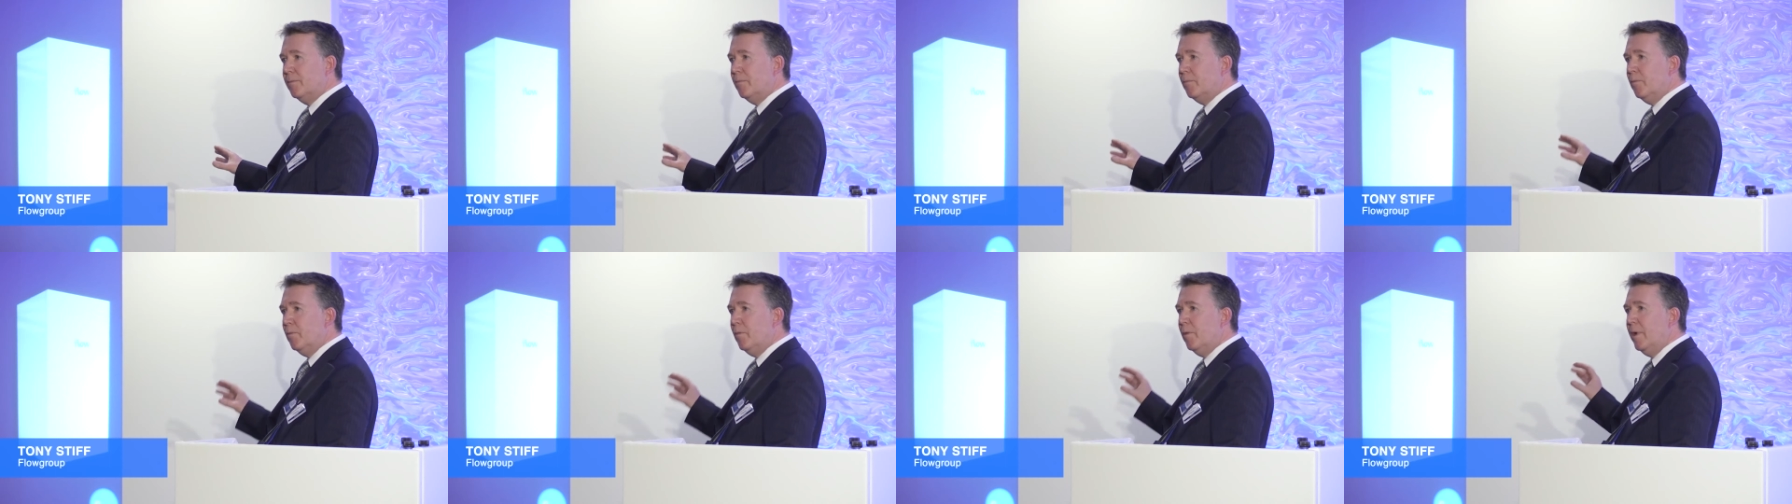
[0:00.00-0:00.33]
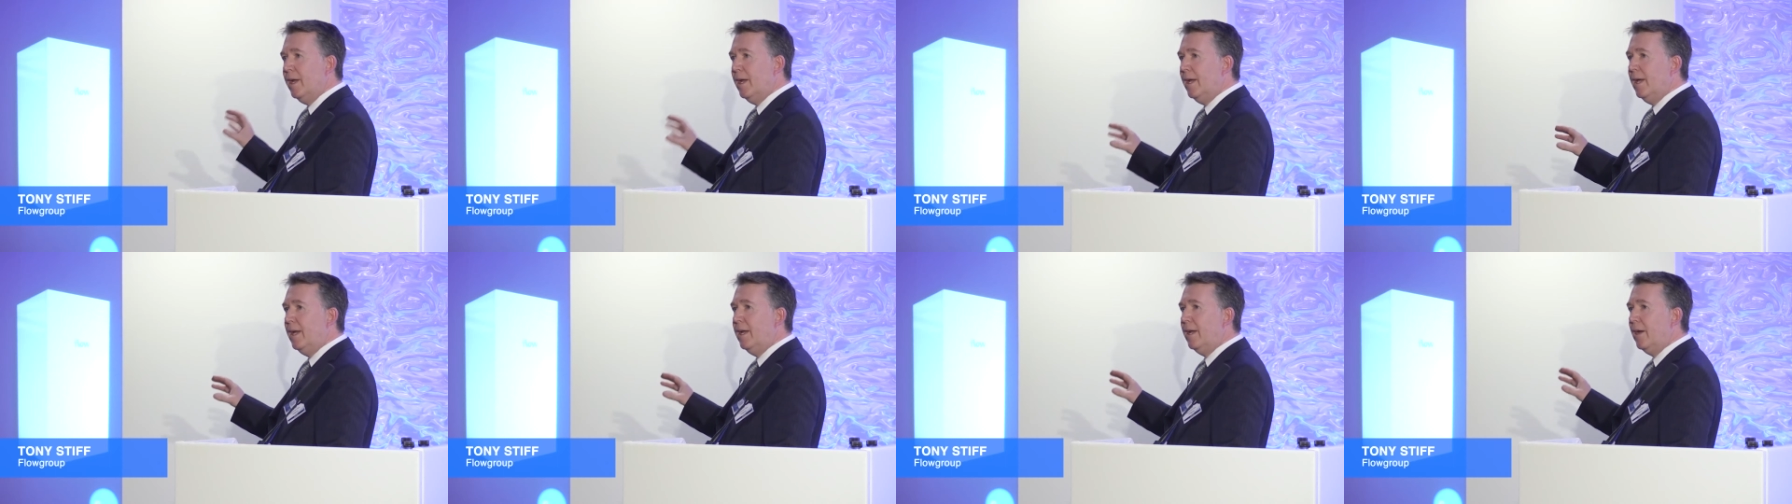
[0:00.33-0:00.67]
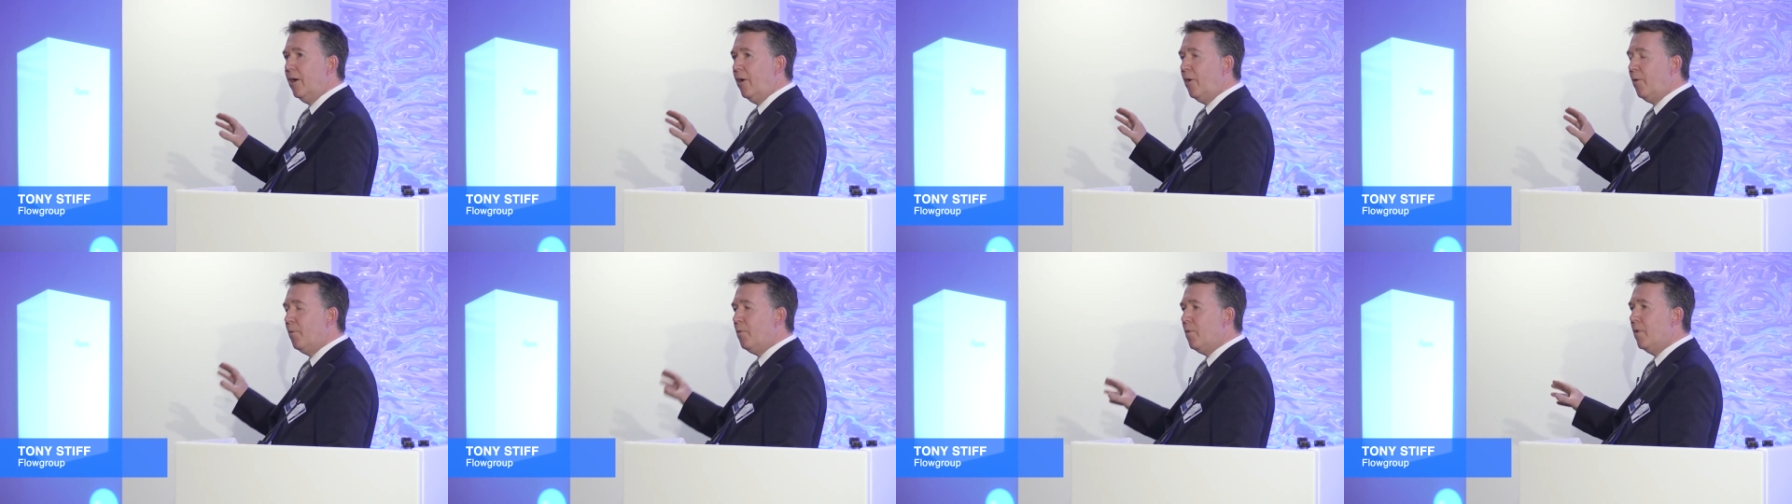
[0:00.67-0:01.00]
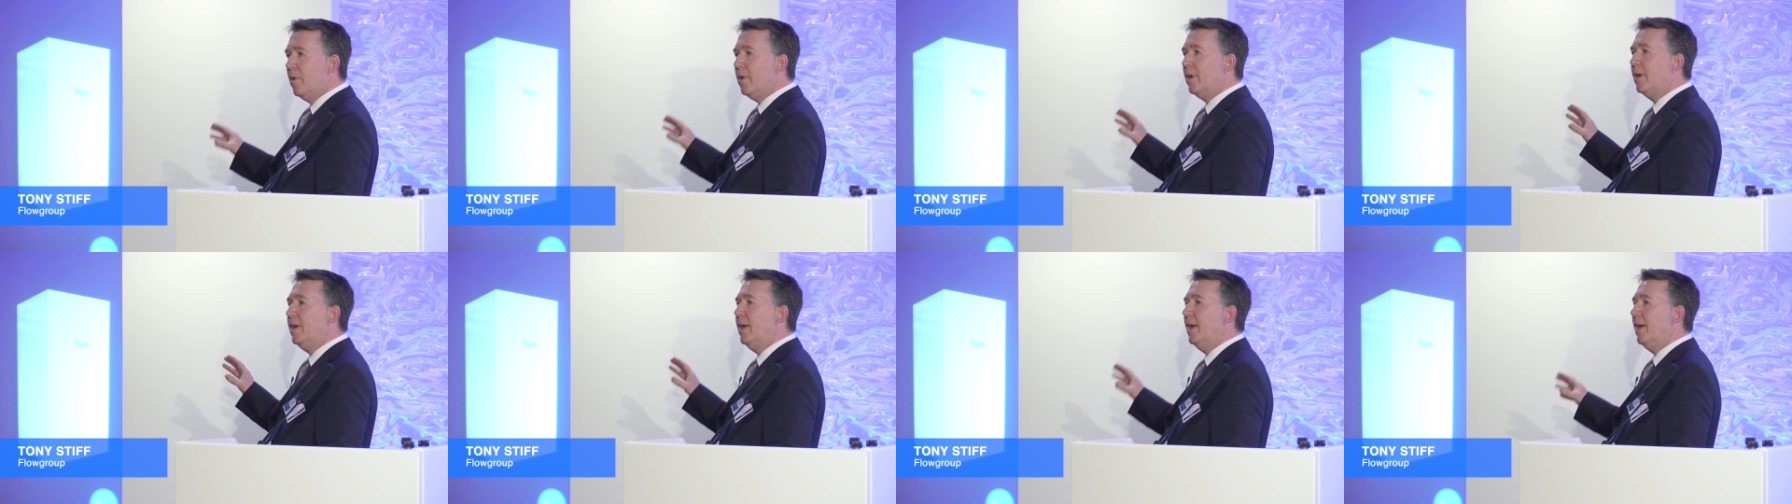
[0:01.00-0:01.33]
We are
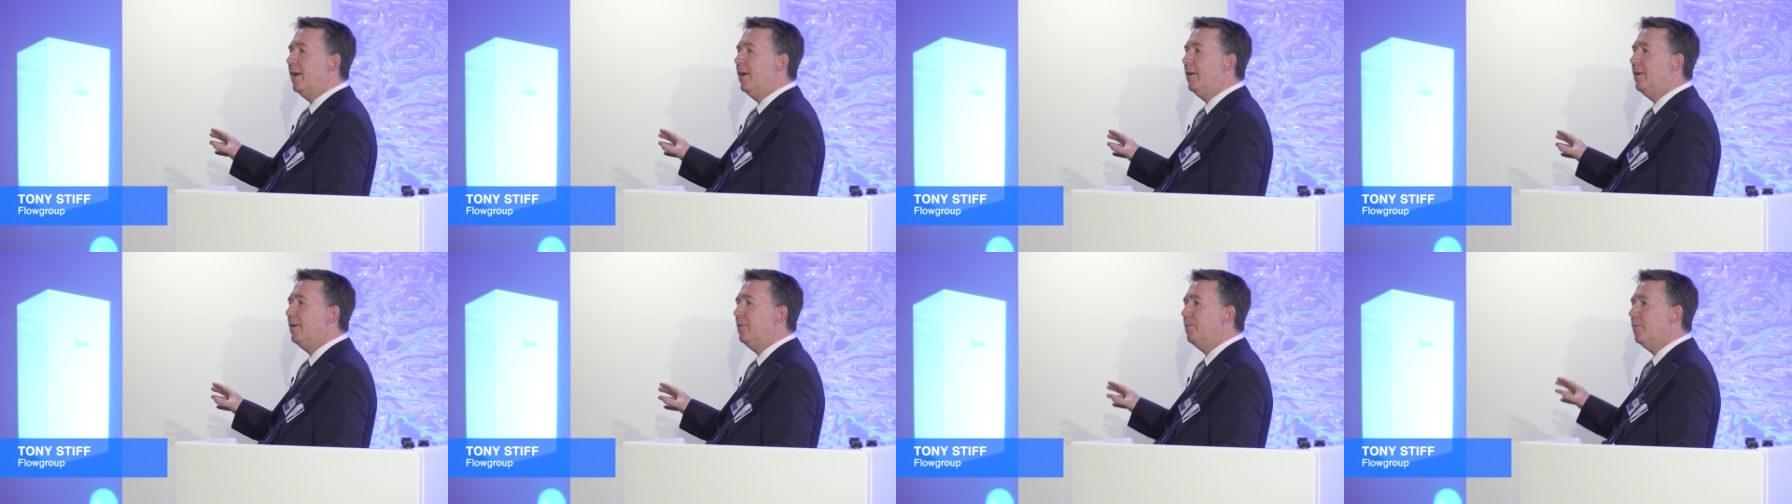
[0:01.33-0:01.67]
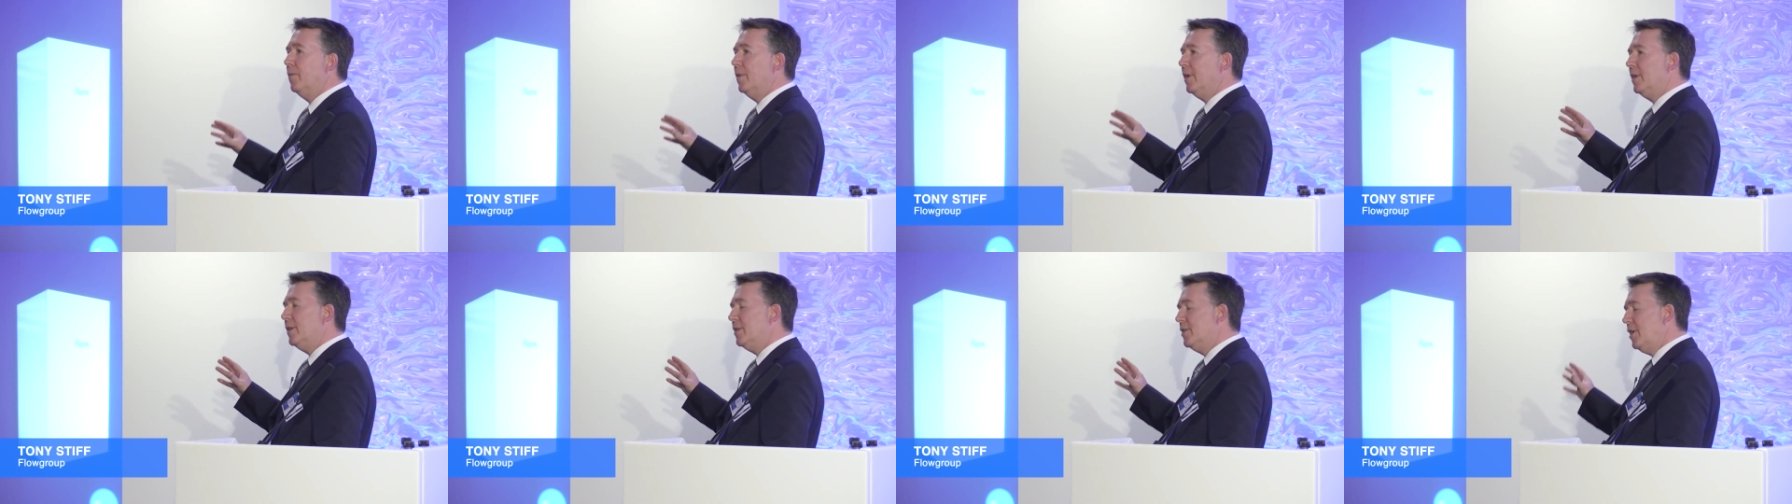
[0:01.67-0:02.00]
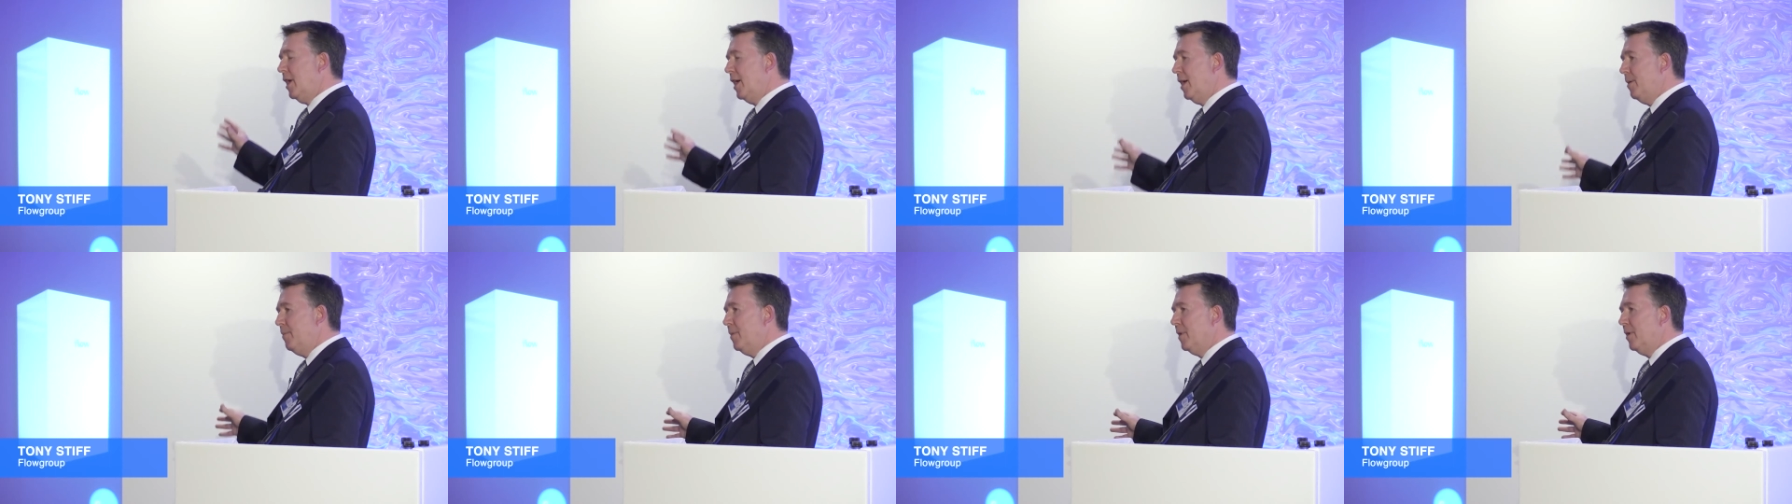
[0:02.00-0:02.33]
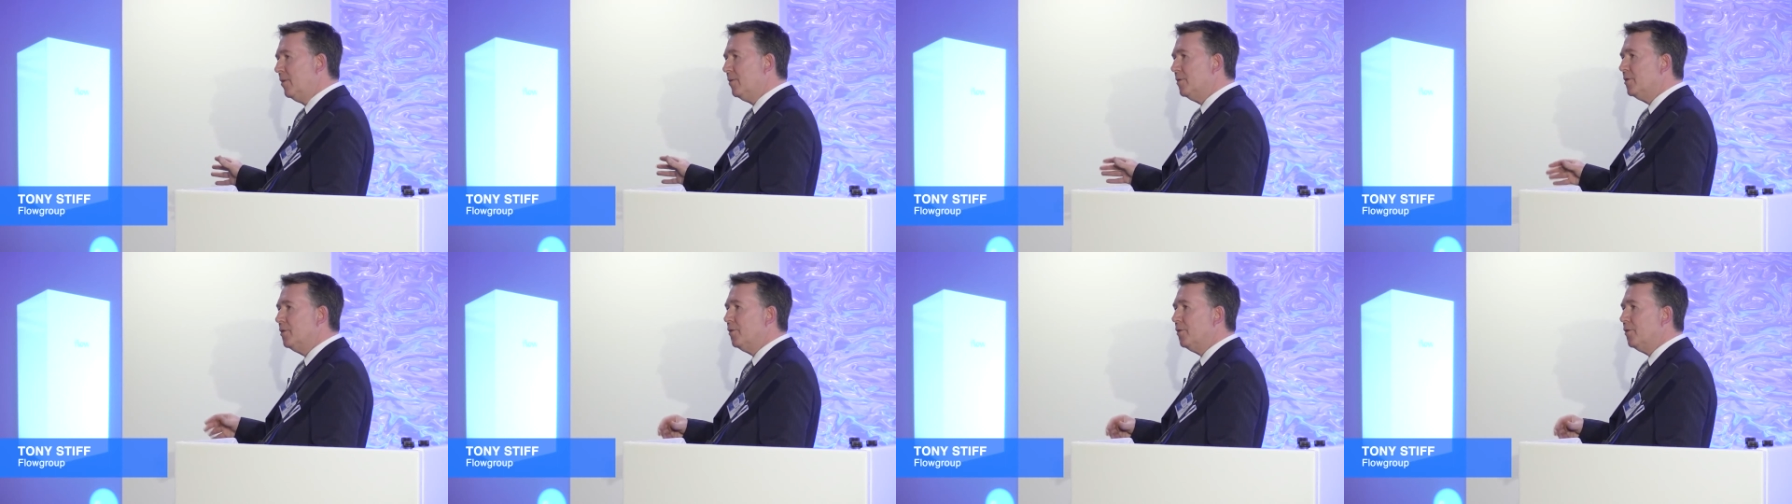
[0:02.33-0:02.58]
working with Jabil